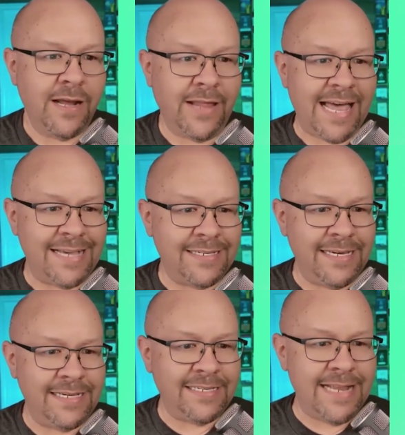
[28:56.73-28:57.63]
Class
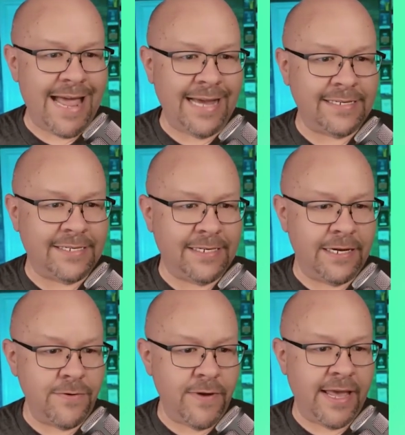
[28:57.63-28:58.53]
is next.
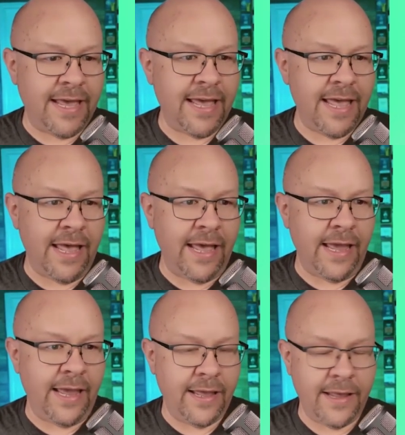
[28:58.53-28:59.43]

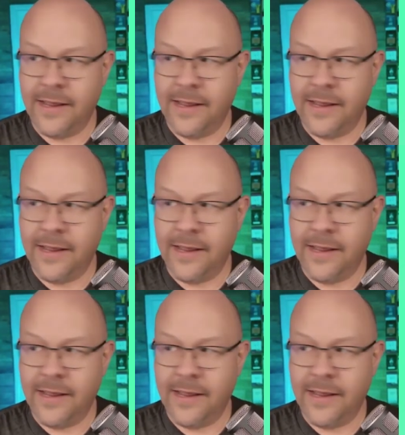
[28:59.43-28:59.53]
Okay.